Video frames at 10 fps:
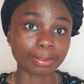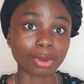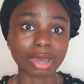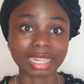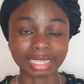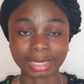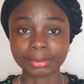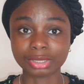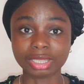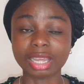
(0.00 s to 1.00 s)
but
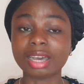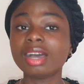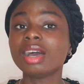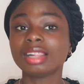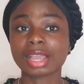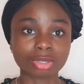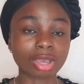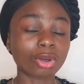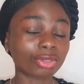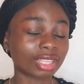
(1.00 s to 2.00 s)
alhamdulillah, like
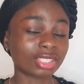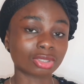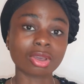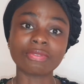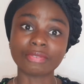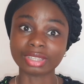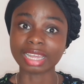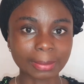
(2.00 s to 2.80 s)
all thanks to God for that.